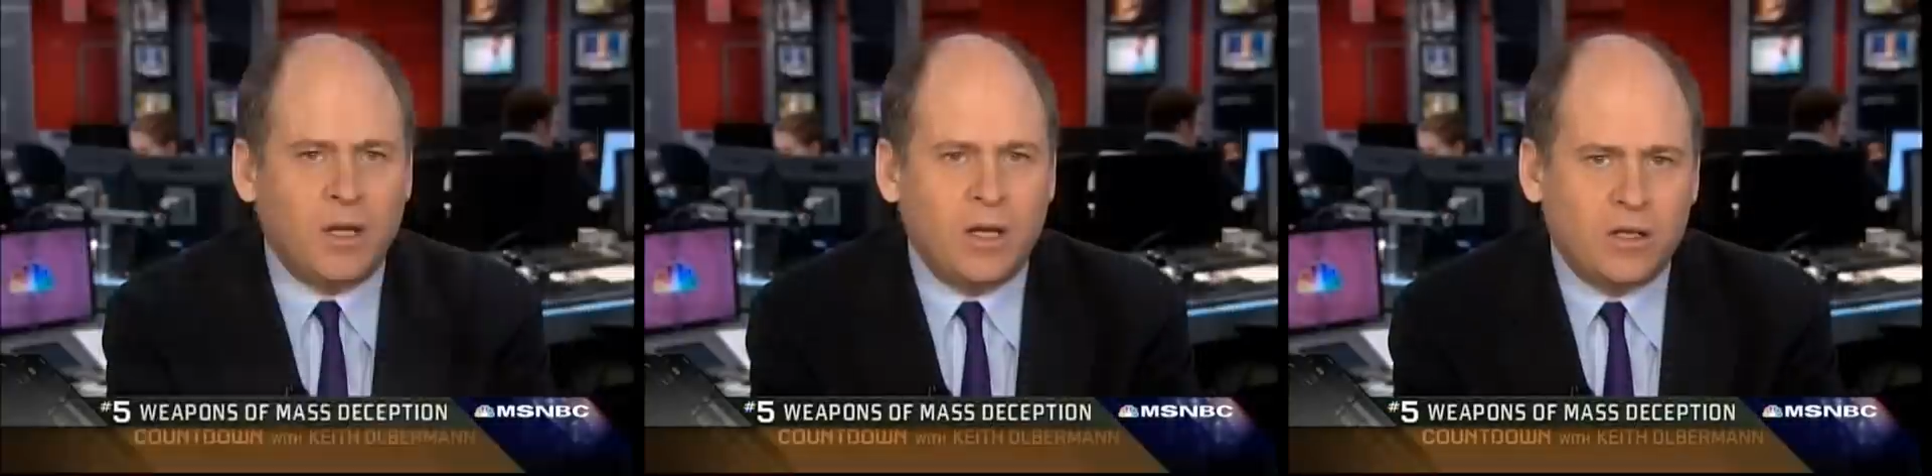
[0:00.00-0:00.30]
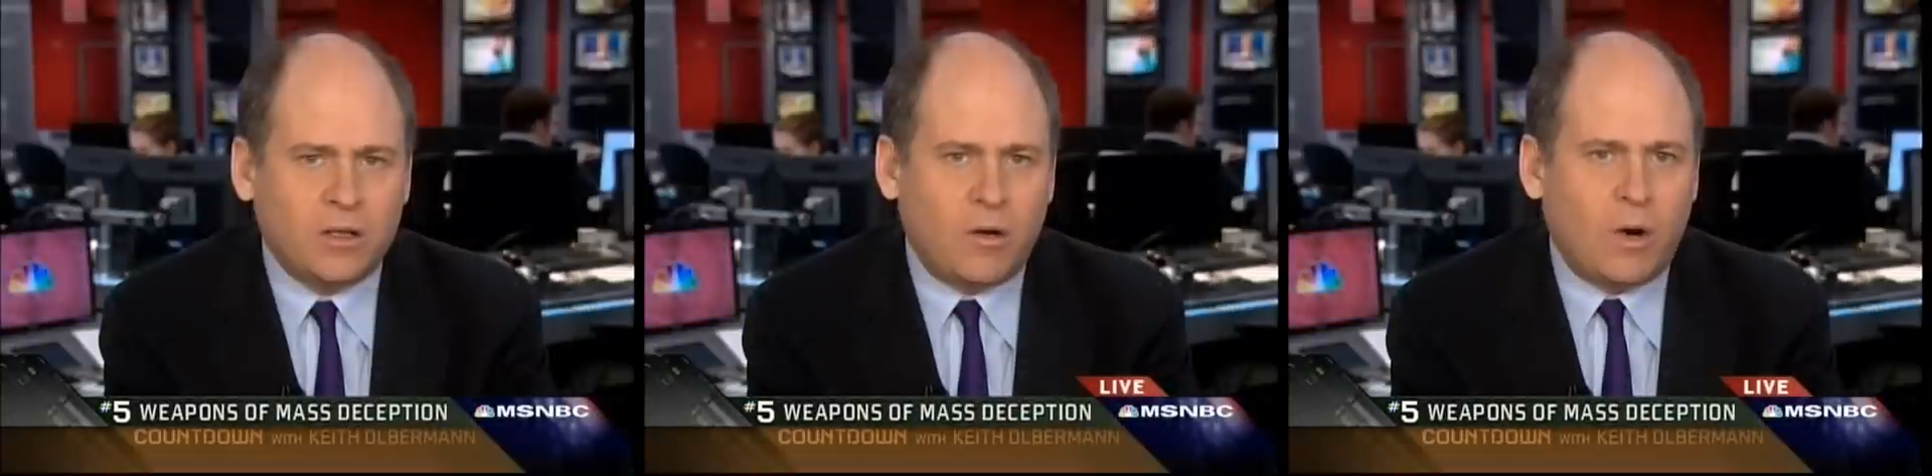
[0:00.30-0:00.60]

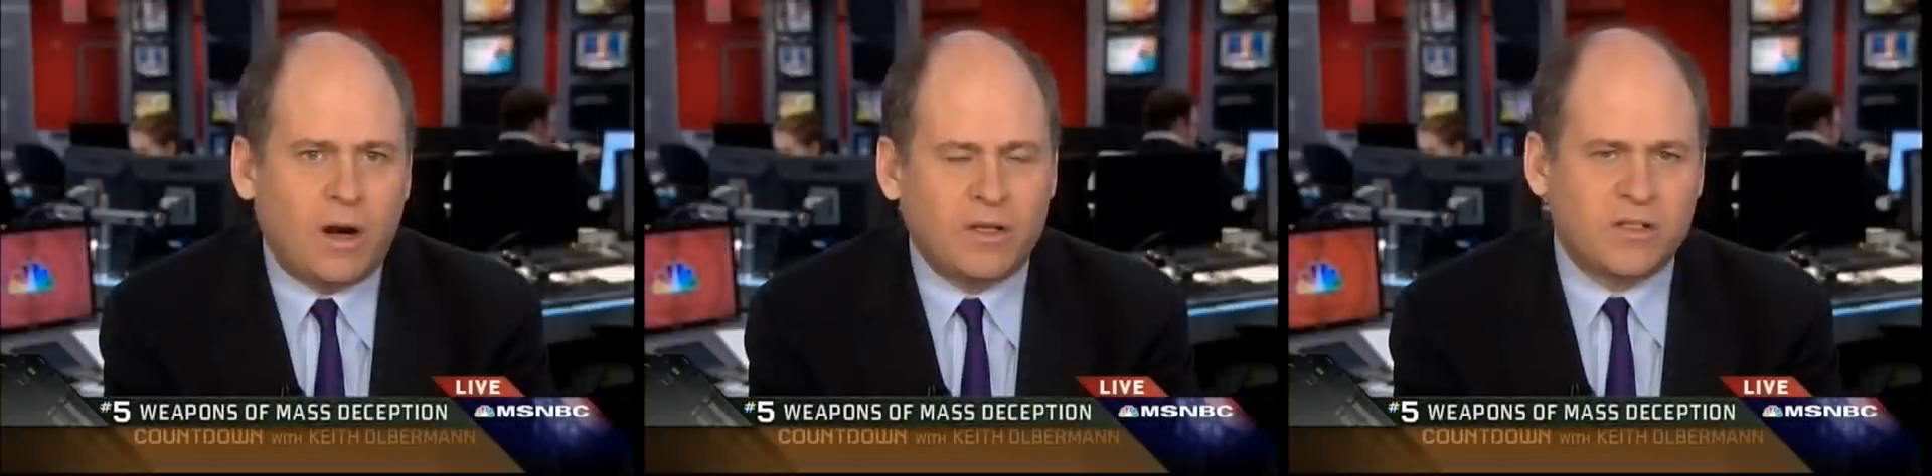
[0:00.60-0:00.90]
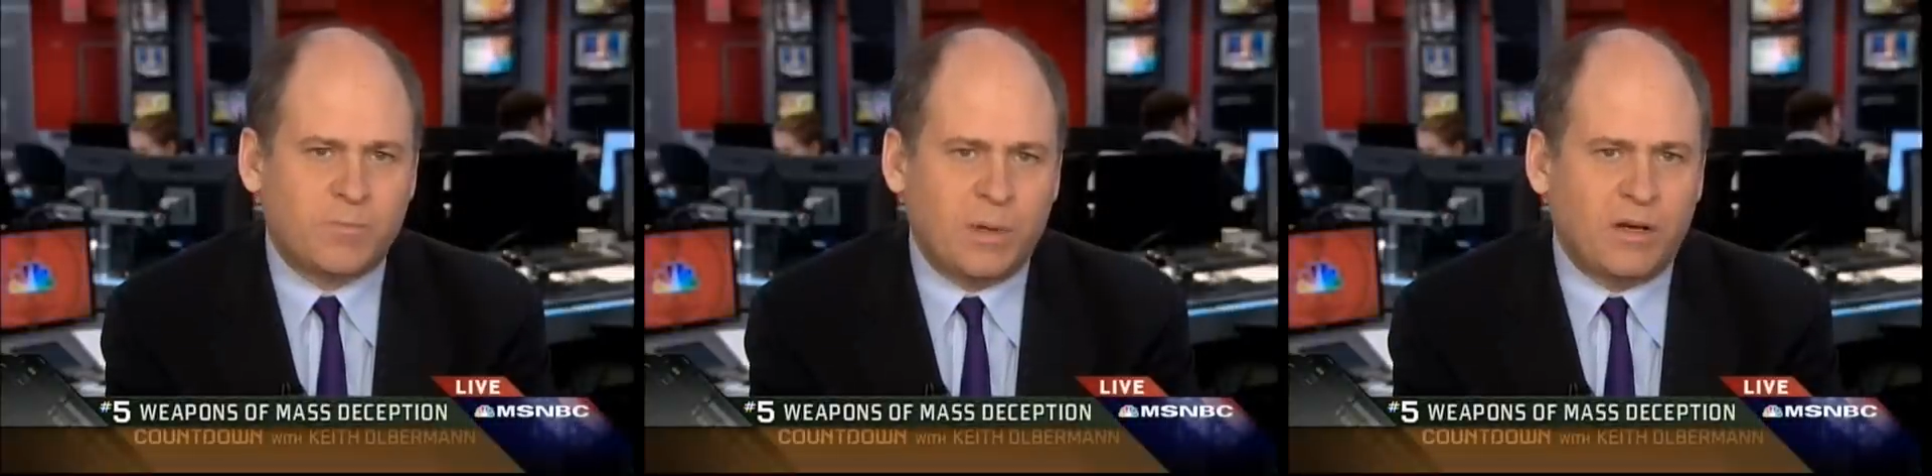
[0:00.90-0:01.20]
to go out and
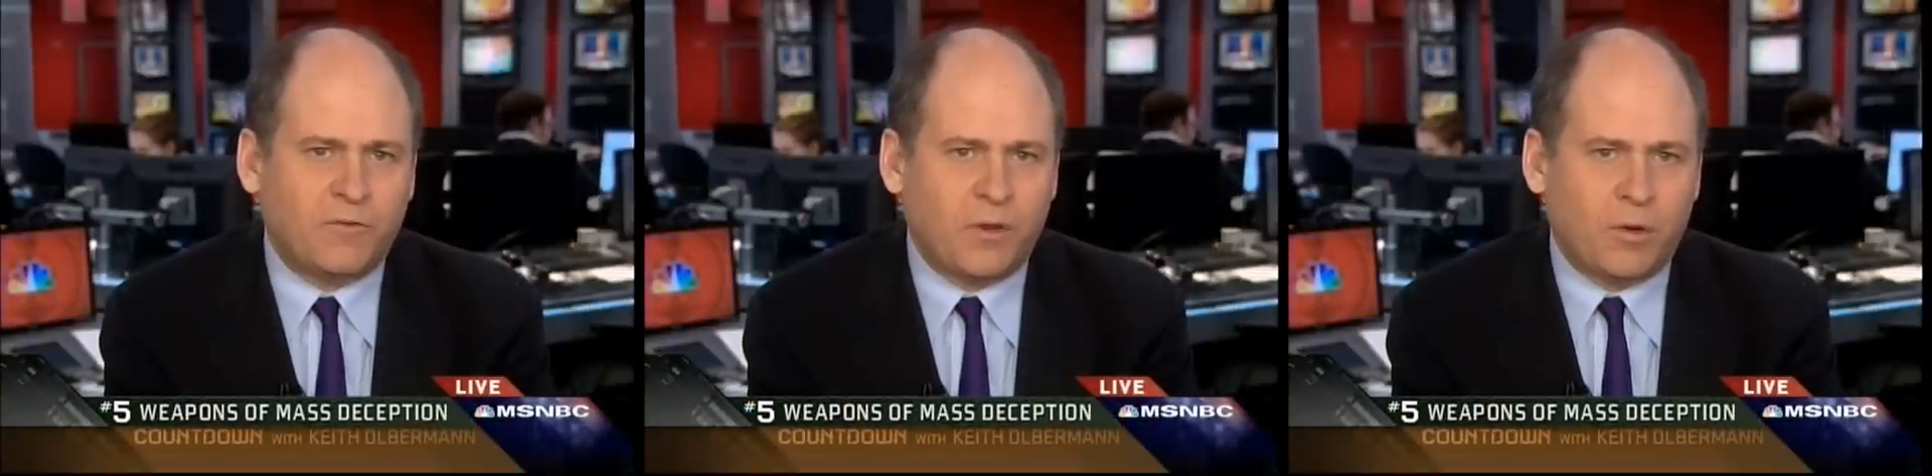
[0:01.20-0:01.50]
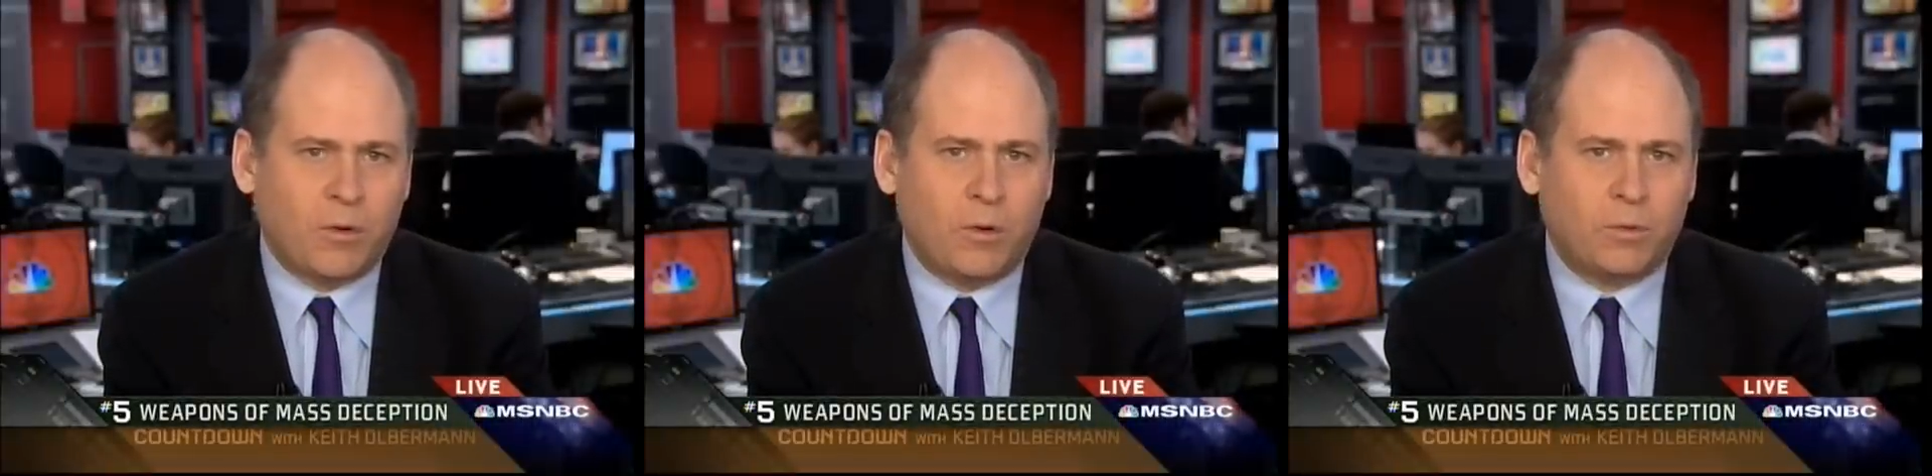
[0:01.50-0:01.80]
spin for
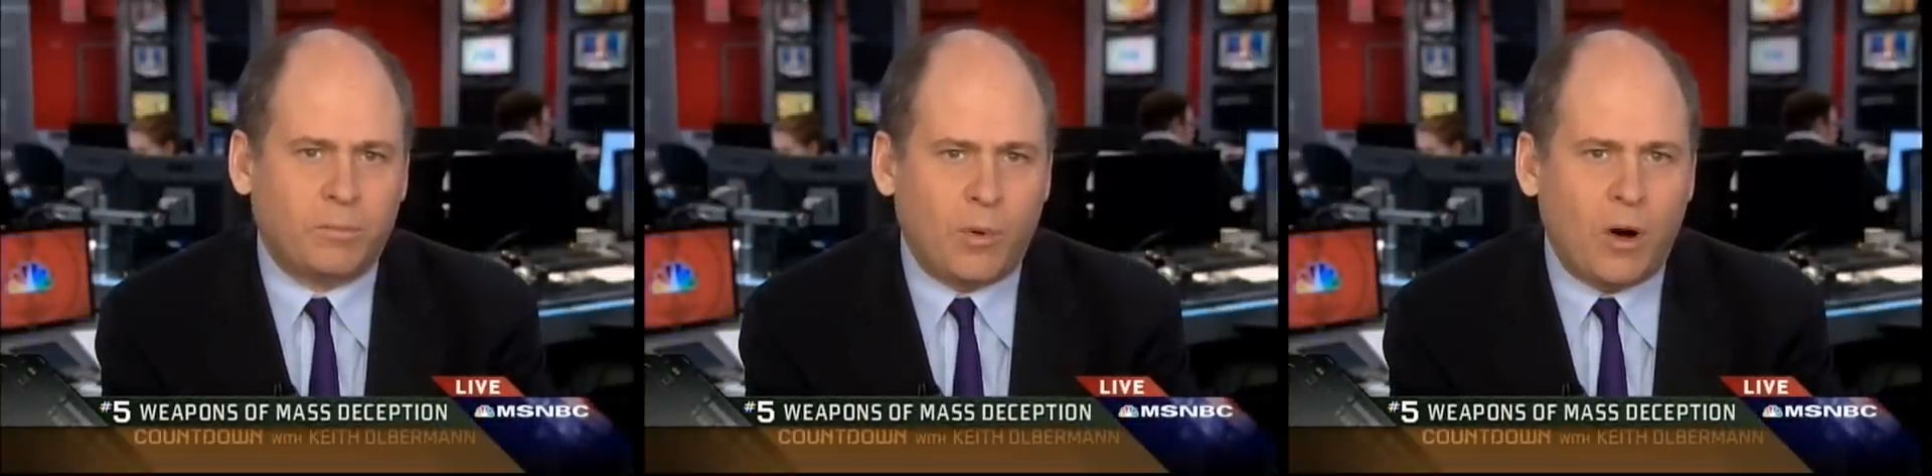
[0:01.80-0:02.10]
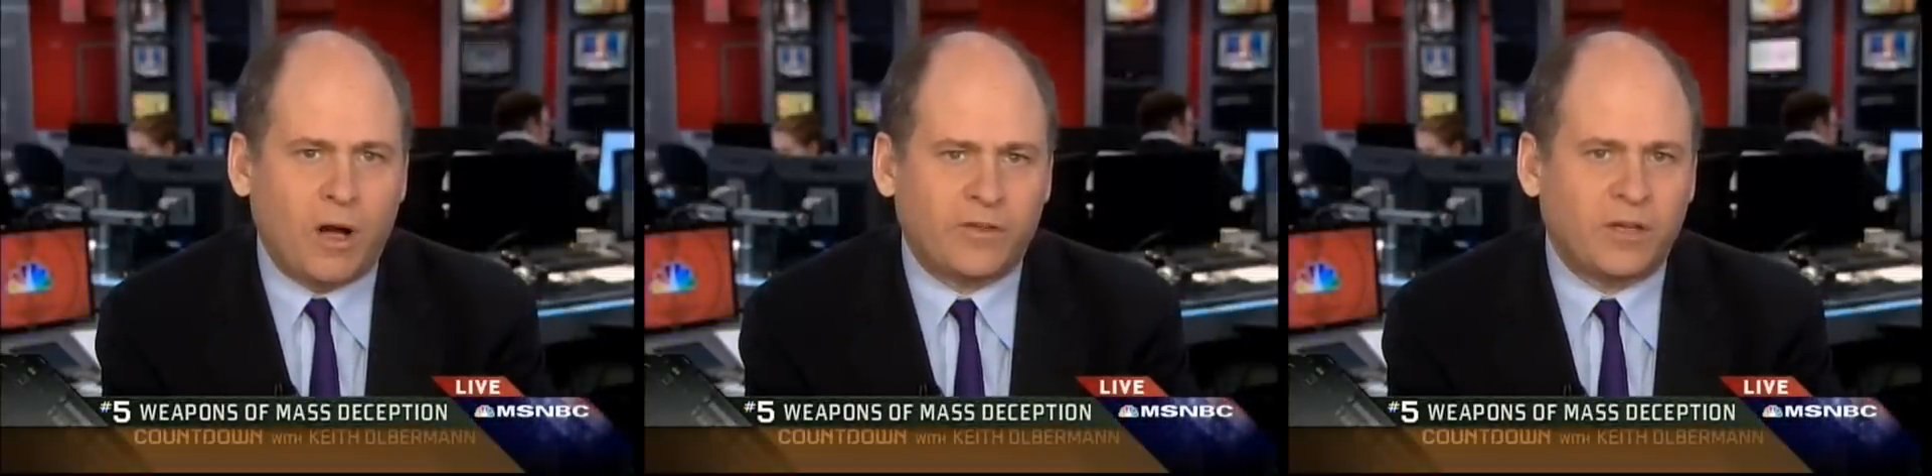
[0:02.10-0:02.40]
their old
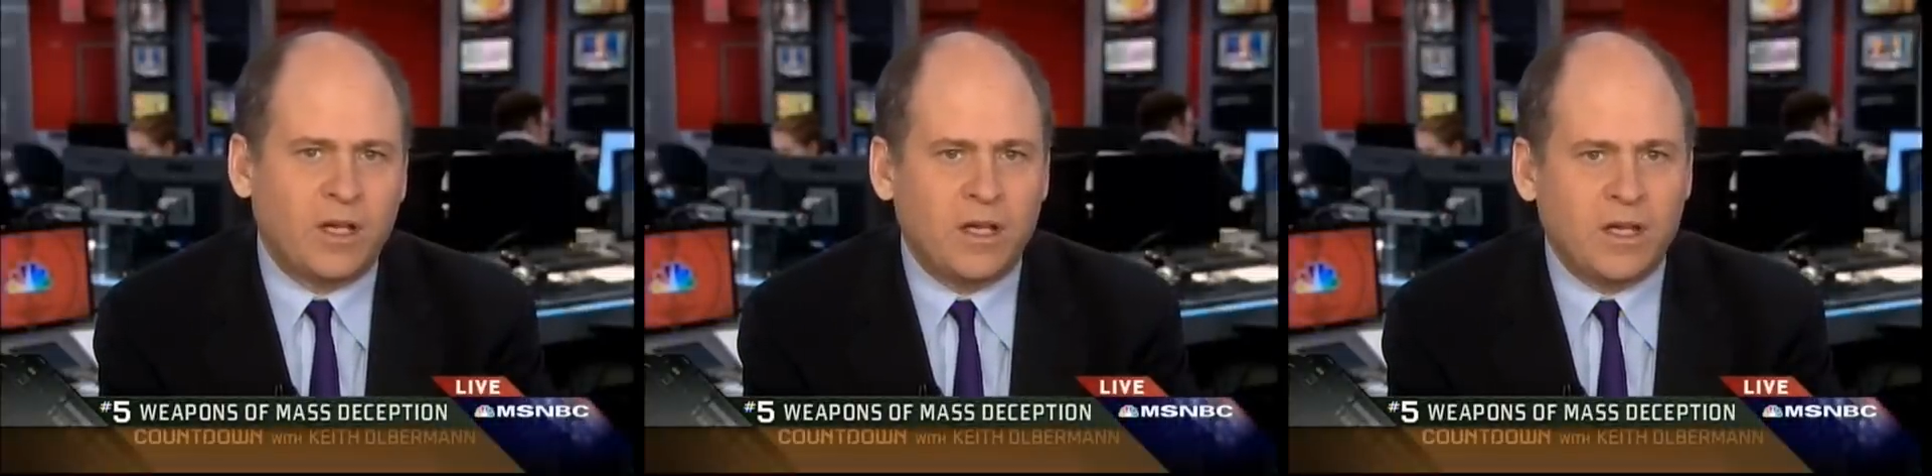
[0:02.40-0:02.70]
boss.